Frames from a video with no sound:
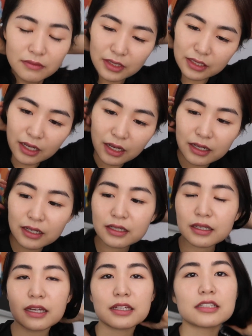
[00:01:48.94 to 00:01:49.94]
yeah,
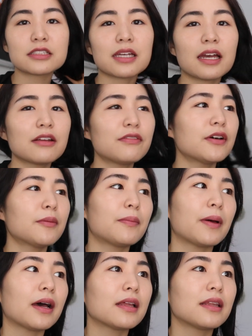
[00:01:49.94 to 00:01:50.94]
I just kind of felt
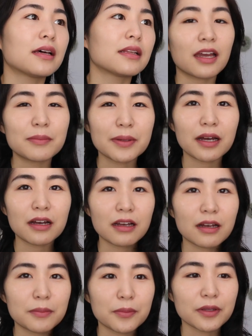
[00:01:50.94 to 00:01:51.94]
bad that I'd be hung
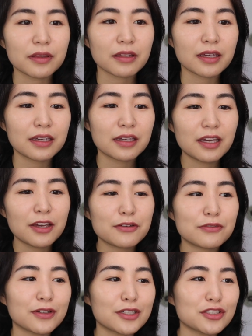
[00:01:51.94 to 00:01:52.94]
up with like
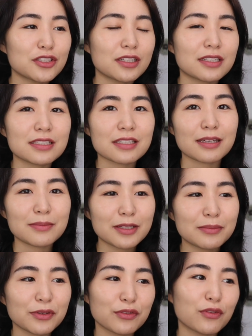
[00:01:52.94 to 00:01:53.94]
finishing an
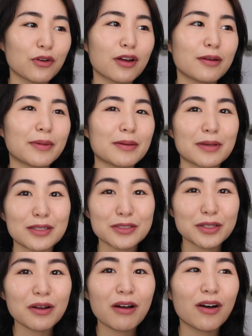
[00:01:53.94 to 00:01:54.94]
assignment before my
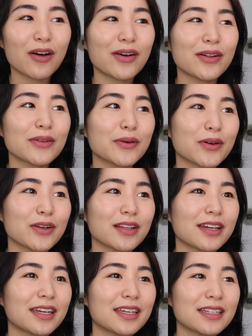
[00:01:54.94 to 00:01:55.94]
mentor call, or
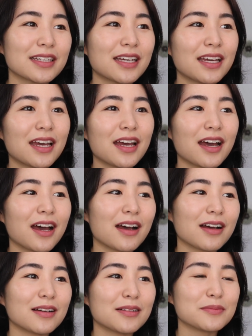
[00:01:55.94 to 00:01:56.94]
like
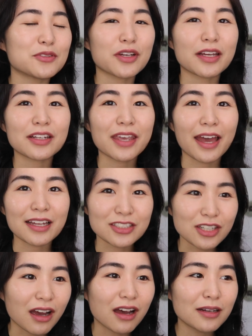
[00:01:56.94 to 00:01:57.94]
trying to catch
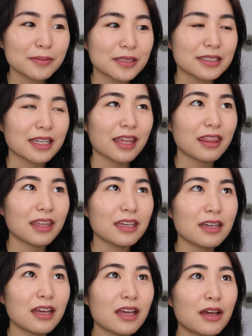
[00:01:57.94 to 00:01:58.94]
up, because I
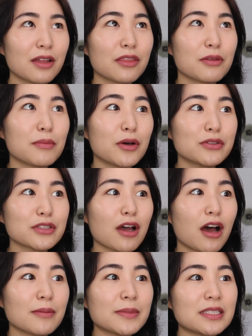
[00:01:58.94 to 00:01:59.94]
think the most
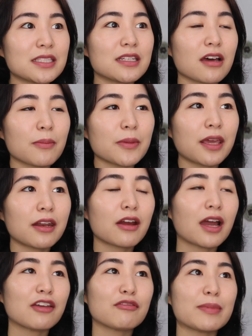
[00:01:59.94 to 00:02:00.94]
common denominator
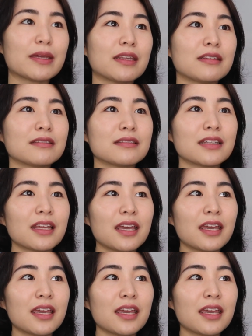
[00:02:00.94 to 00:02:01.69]
I've been